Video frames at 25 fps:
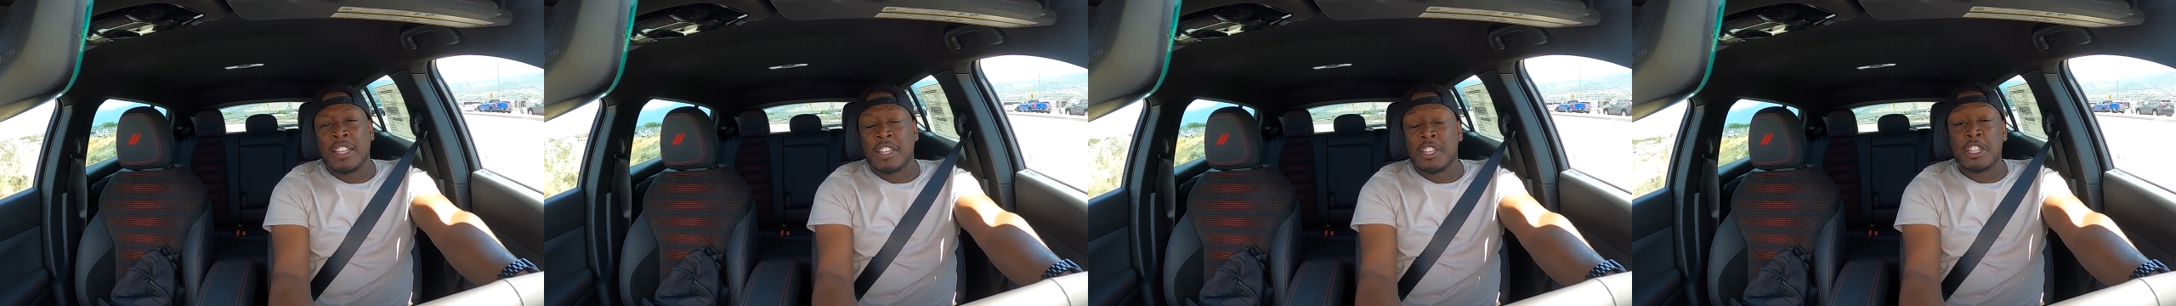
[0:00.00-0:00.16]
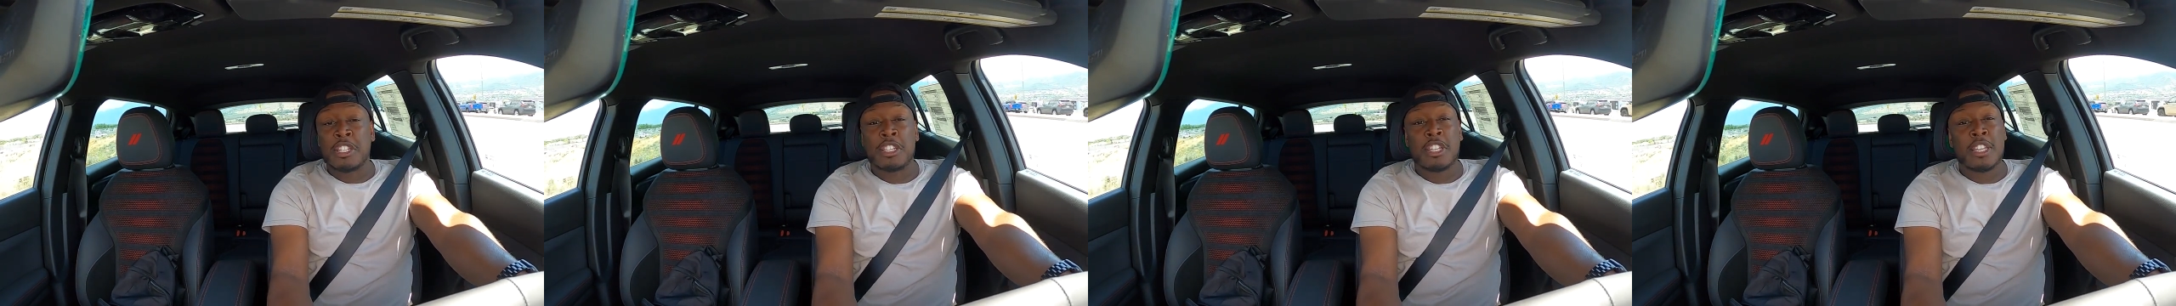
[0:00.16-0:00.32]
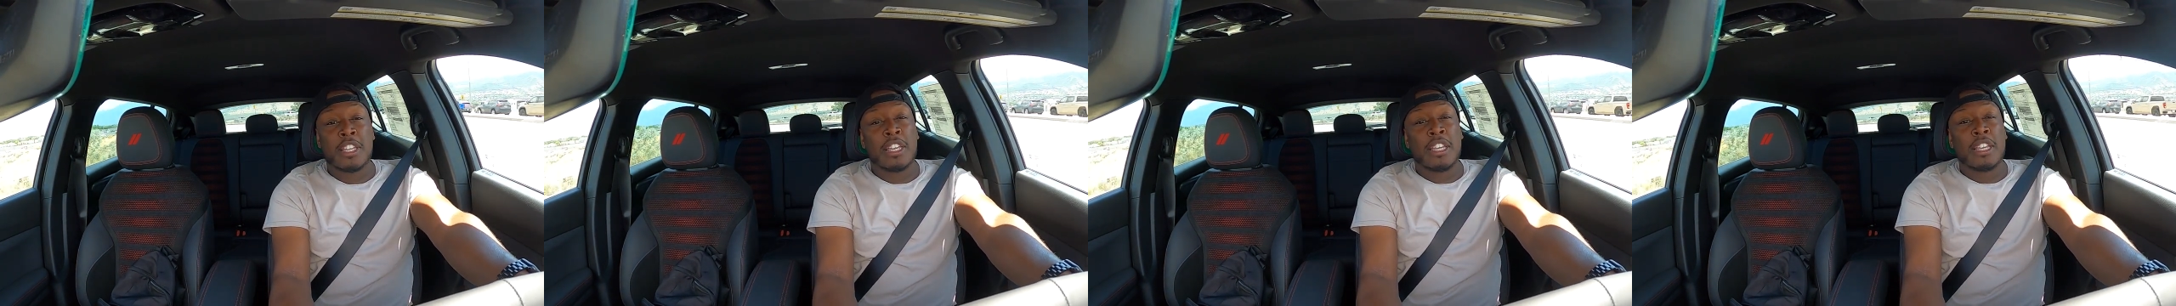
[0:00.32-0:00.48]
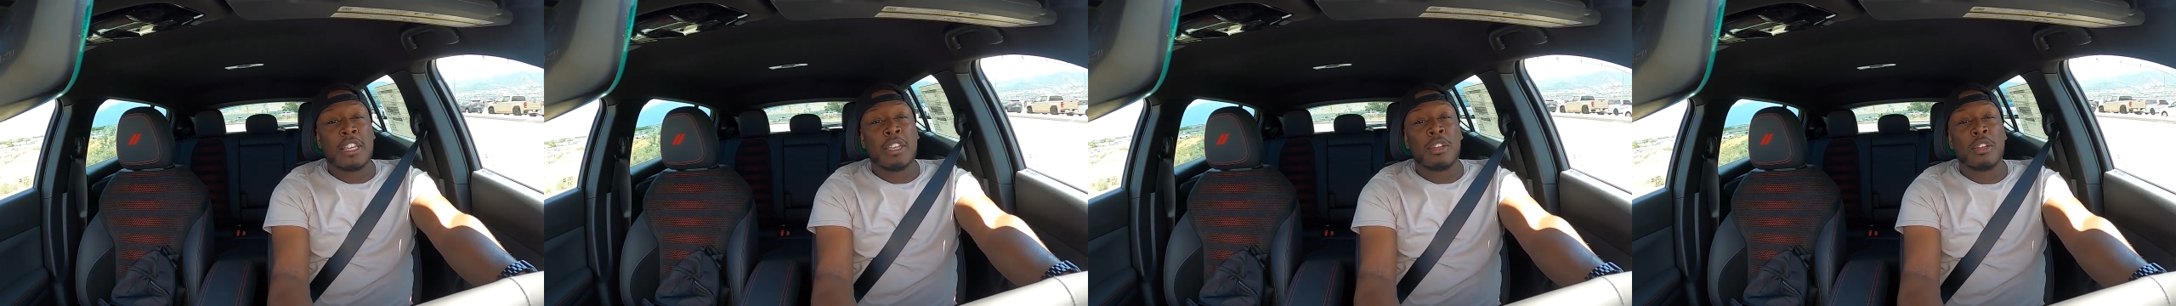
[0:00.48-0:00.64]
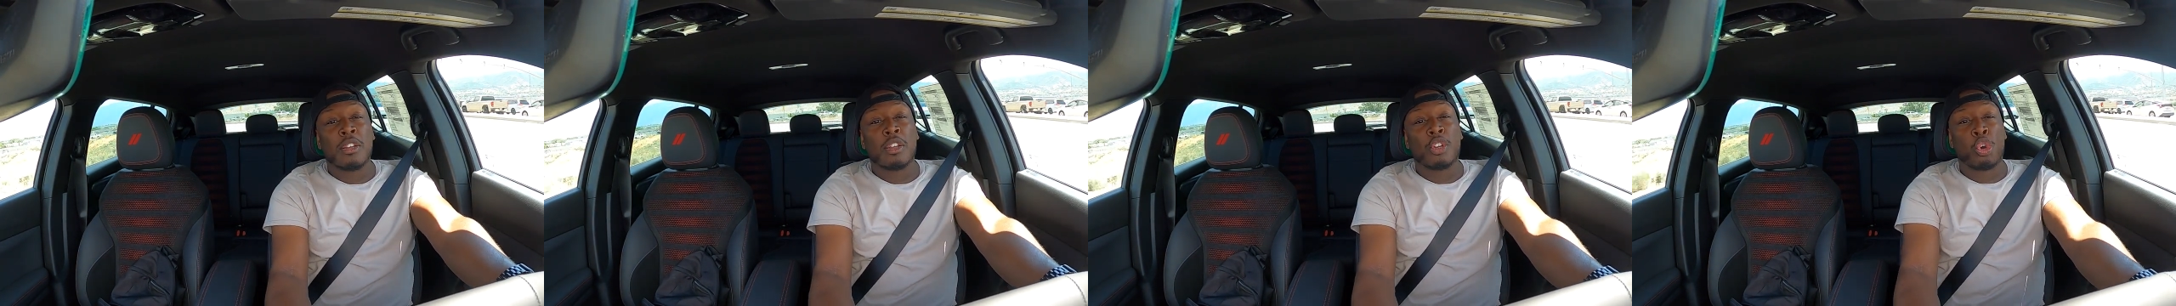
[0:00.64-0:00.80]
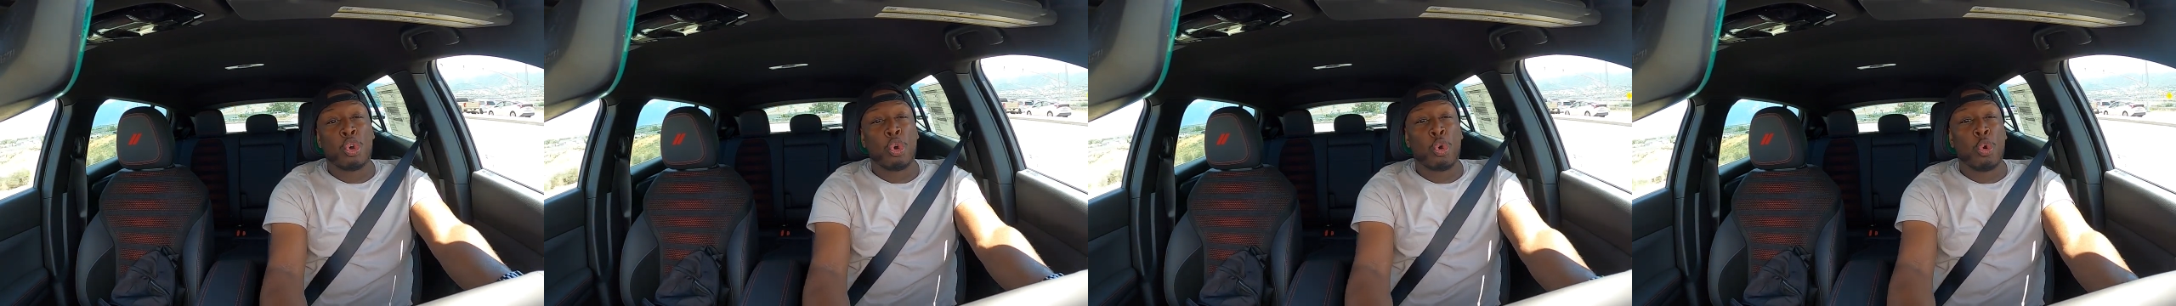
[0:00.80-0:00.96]
This
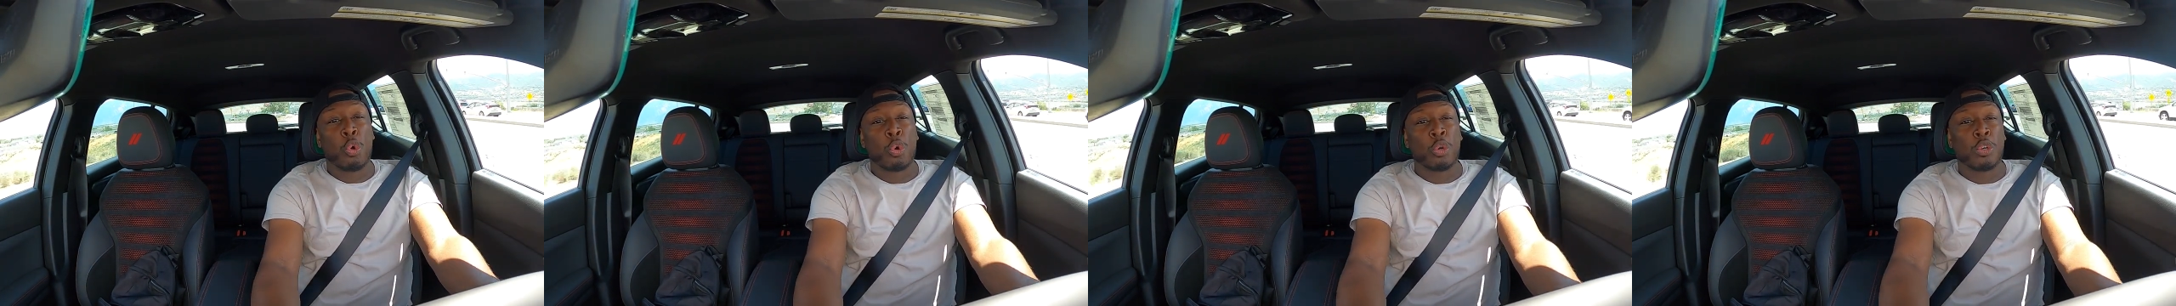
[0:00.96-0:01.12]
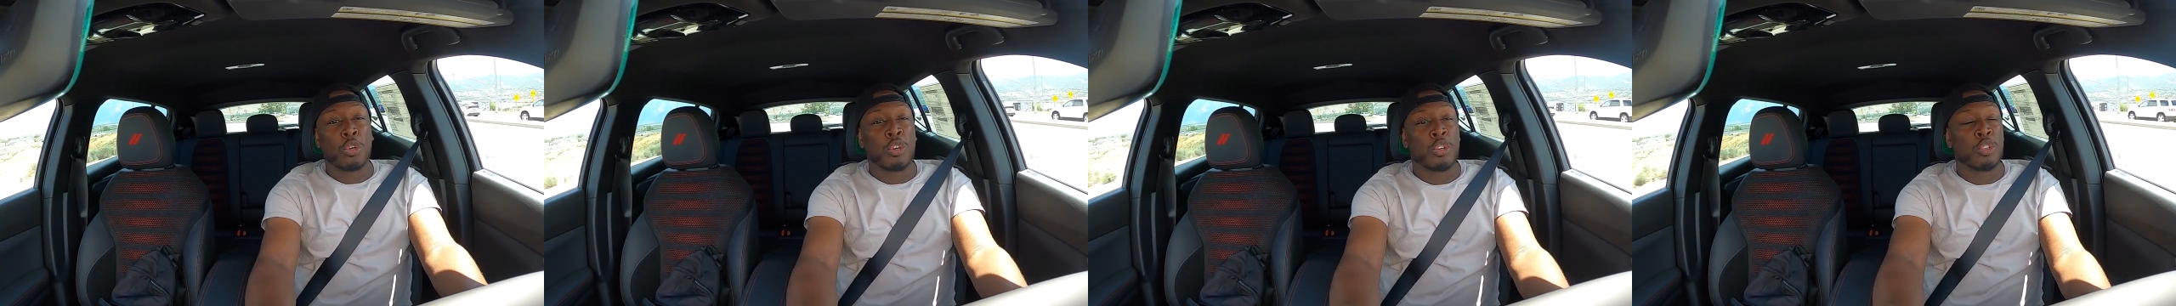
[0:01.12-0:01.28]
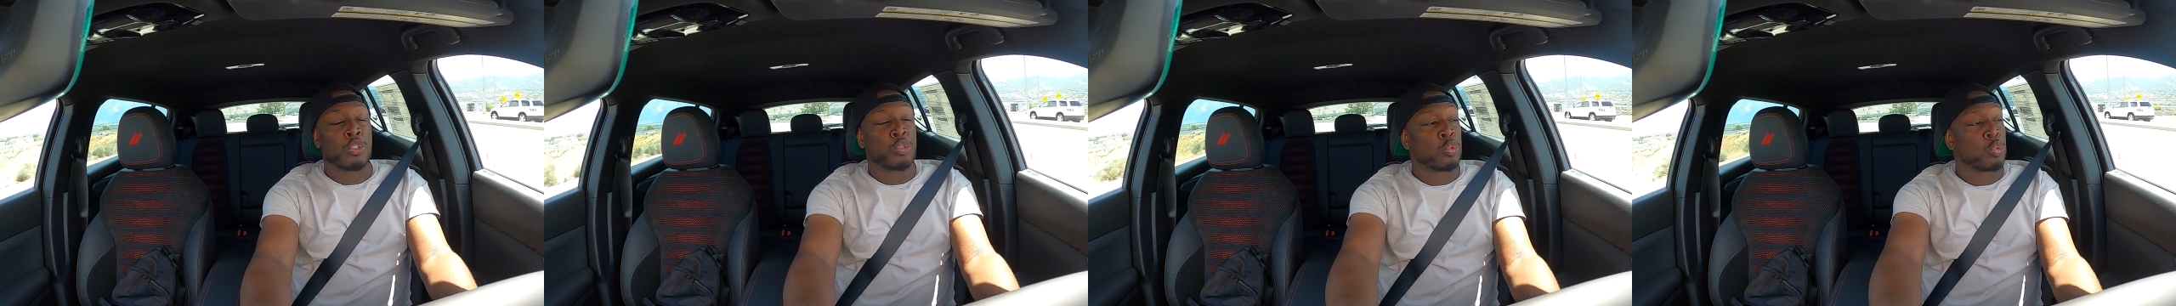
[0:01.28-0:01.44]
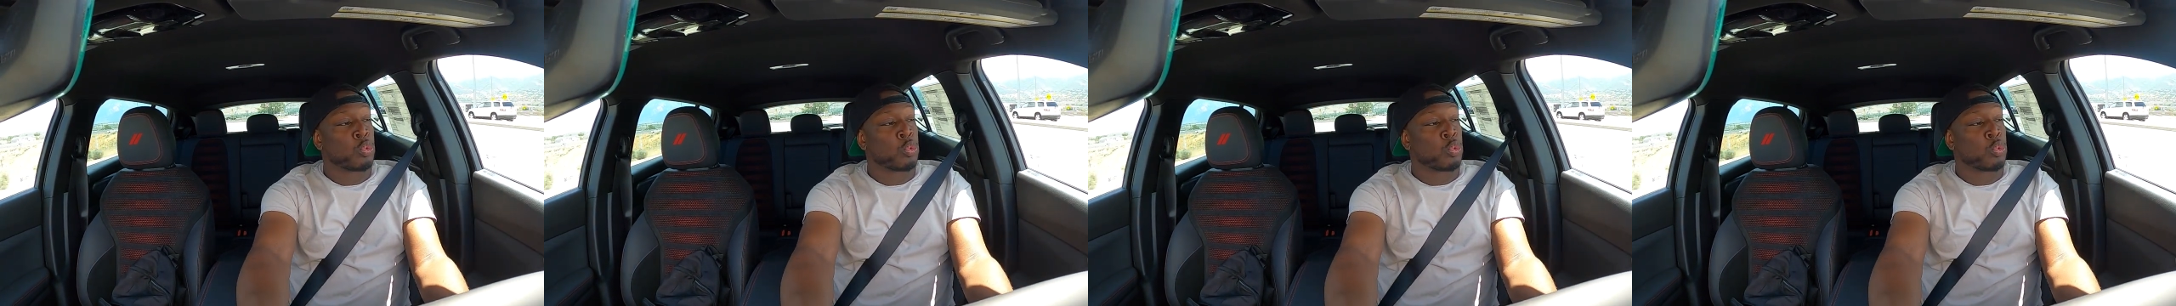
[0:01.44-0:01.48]
thing corners